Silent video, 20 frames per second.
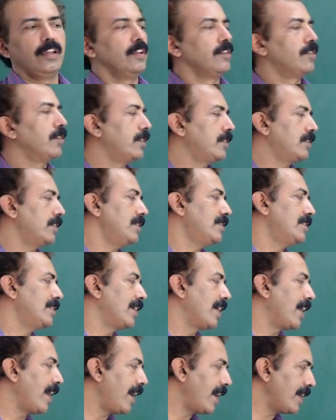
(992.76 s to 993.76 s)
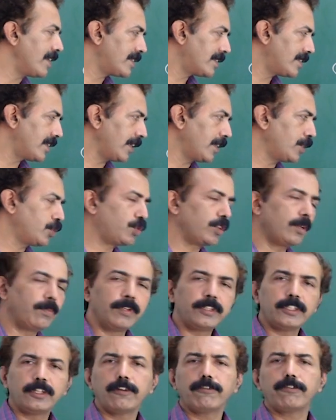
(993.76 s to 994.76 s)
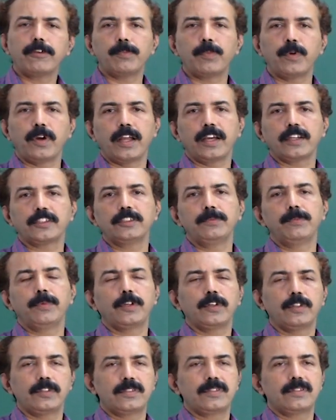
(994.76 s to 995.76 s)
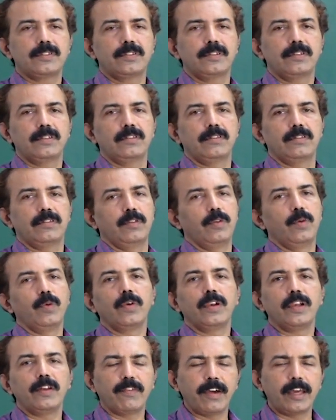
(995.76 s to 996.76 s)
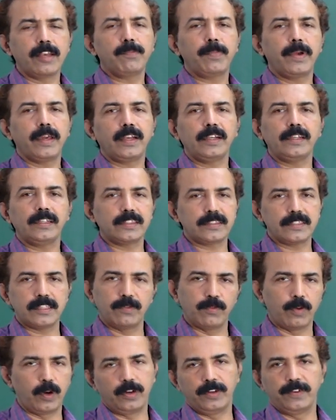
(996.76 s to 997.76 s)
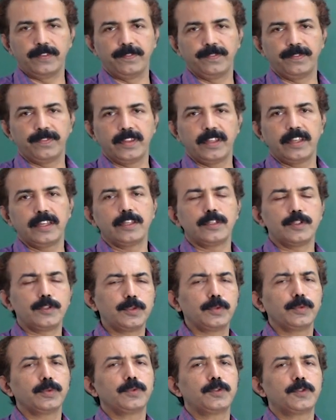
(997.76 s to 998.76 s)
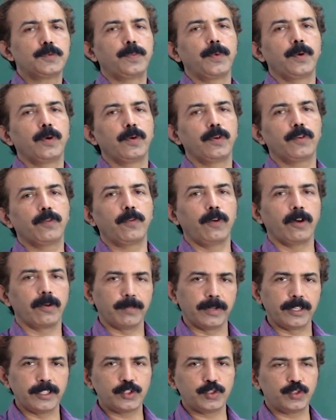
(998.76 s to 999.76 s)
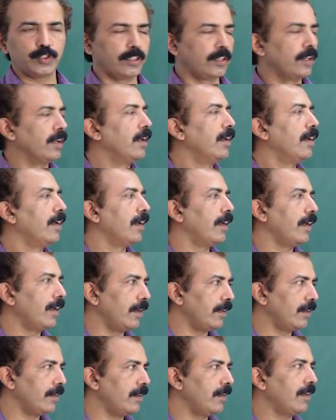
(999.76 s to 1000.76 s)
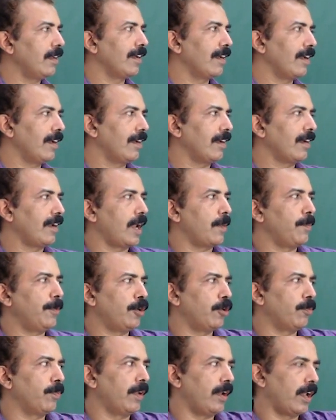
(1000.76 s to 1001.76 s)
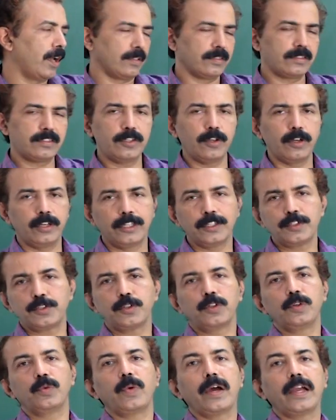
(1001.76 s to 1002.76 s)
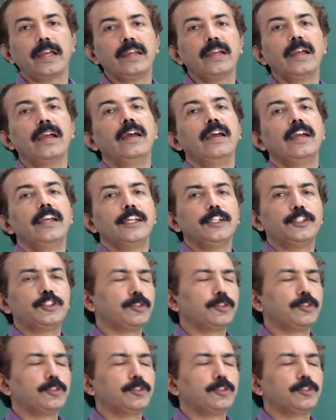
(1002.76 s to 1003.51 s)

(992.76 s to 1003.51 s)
So this is a sexual method of reproduction because only one parent is involved. Zoospore formation in Chlamydomonas. You understood why it